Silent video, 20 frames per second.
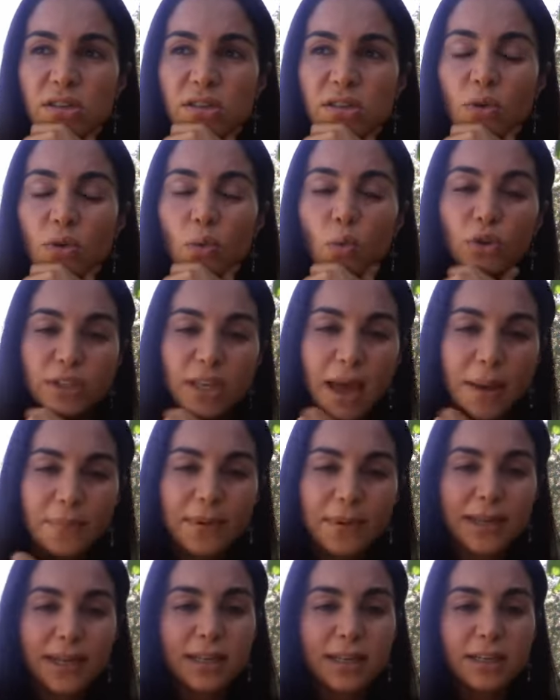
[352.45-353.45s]
what's
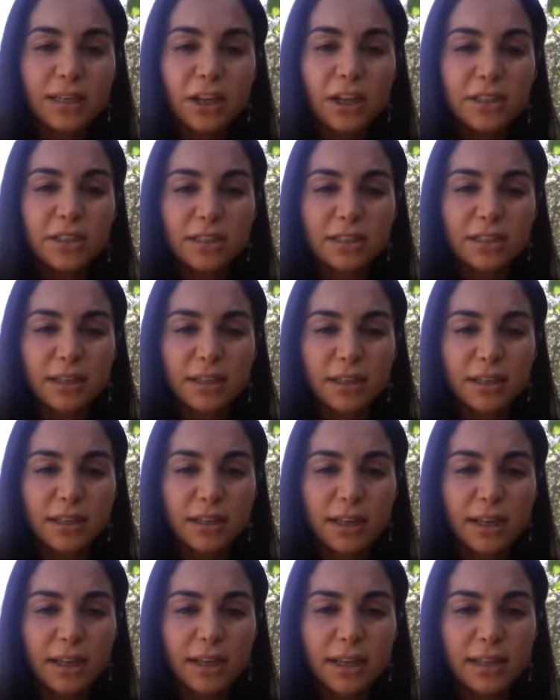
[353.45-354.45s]
happening in
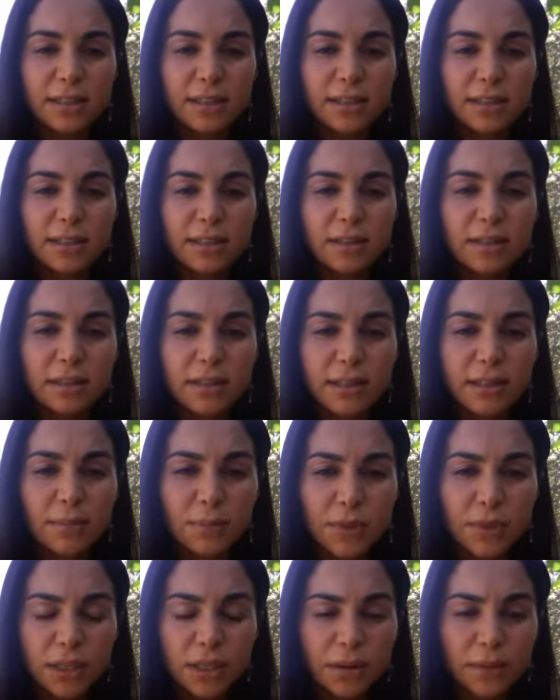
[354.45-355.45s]
London is a
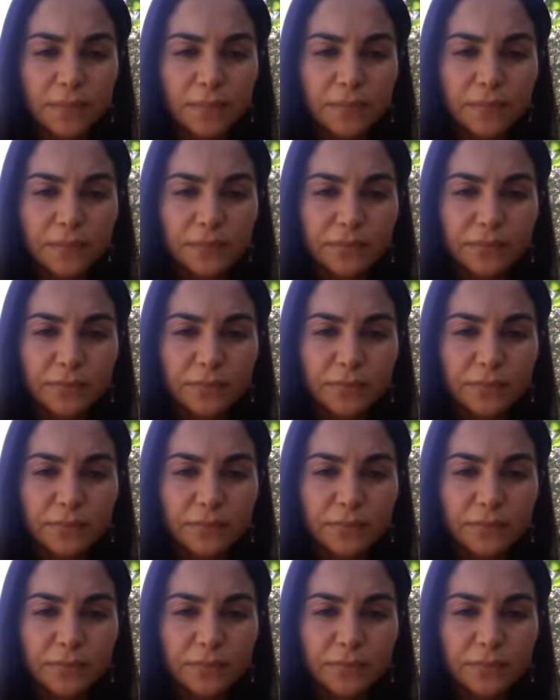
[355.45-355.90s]
symptom